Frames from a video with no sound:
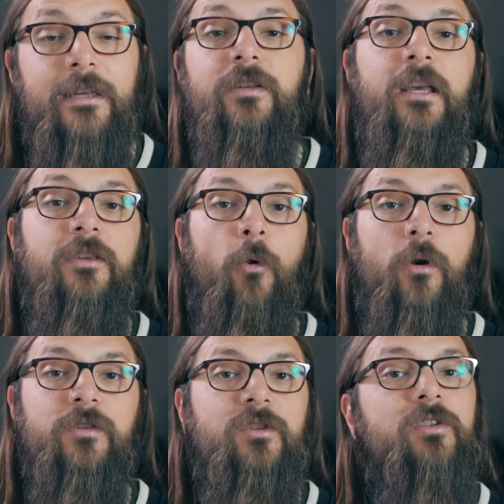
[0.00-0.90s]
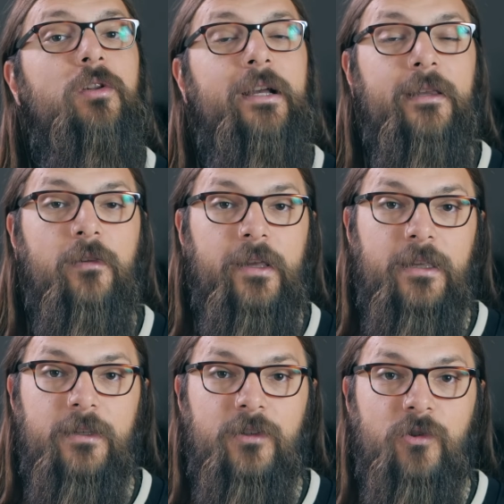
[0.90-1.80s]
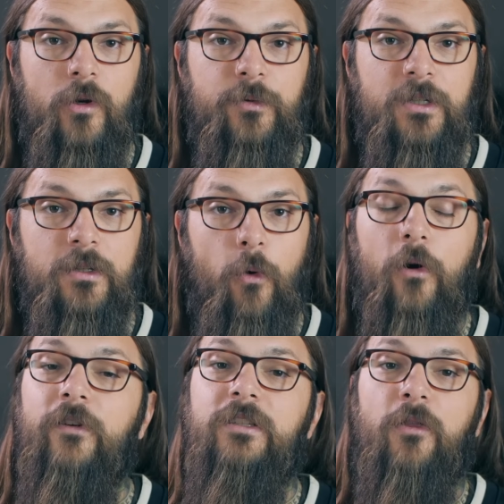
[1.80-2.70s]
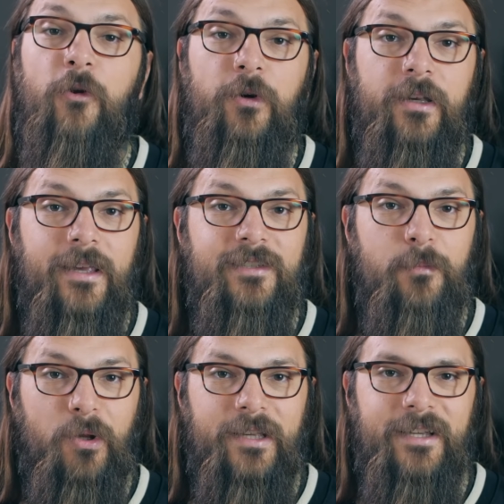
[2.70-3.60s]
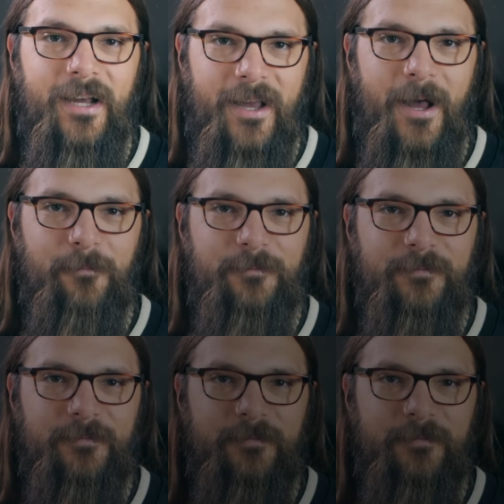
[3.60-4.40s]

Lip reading: To get yours, just click on the link in the description or visit 30daystoplay.com.